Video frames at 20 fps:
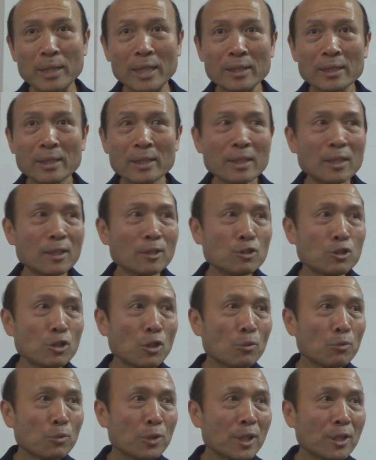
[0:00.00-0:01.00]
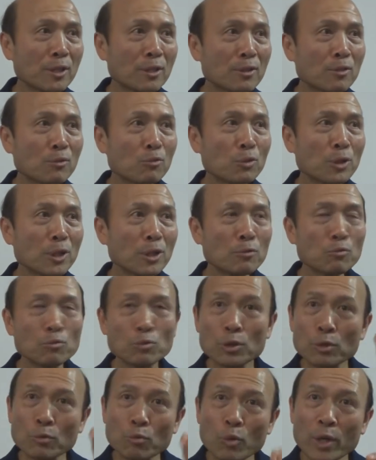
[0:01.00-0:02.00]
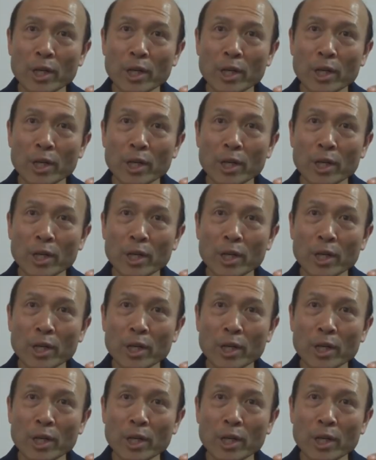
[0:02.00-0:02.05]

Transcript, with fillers: That, so we, we, we,